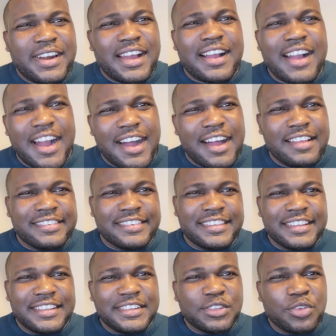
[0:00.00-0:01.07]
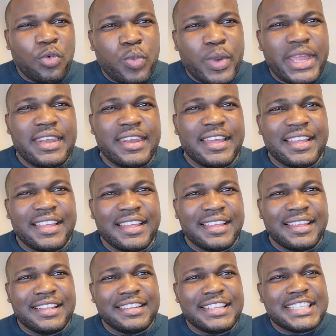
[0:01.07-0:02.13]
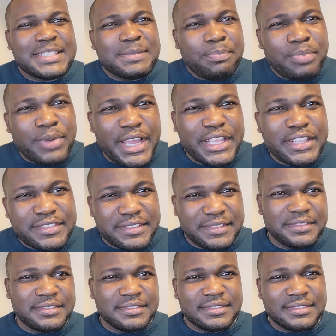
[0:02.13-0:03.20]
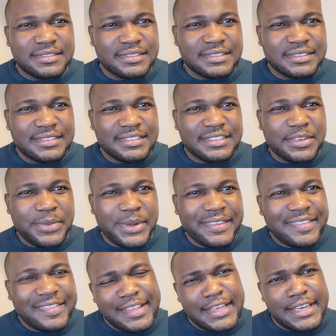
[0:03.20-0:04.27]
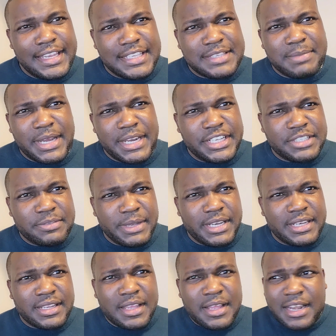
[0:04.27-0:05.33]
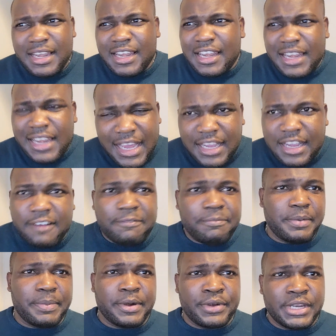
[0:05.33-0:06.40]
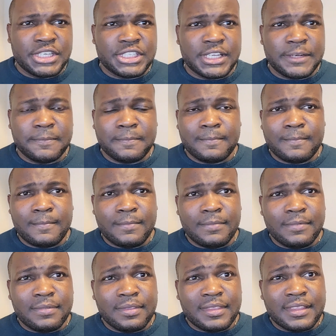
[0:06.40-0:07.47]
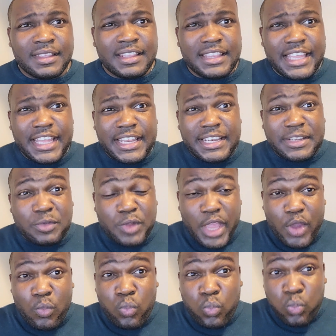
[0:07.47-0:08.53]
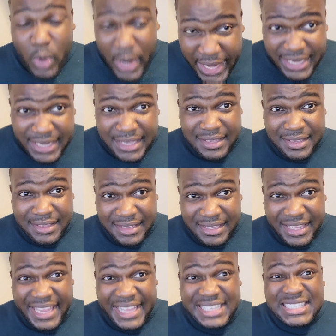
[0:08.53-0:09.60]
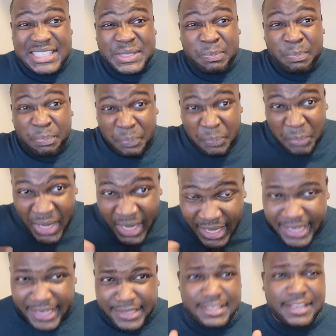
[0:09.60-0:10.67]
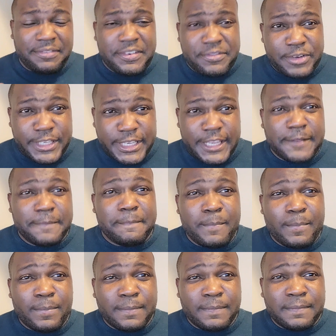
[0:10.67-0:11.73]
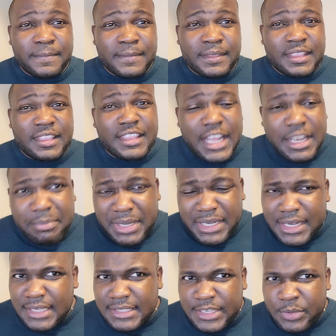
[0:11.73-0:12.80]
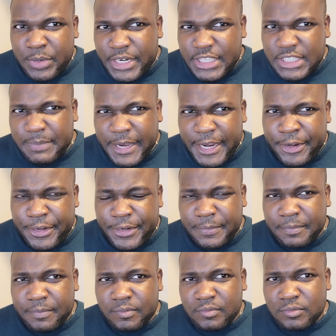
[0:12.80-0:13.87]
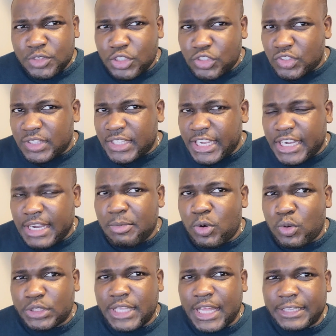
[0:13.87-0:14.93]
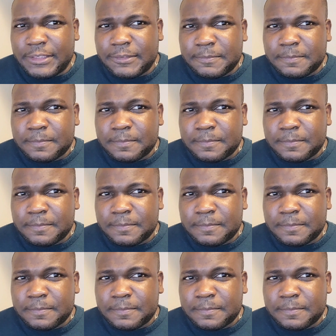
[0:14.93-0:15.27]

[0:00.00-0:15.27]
for a cause to win, despite the West Indies management lack of preparation. They win in spite of everything. Not because they were inspired. Just think about that.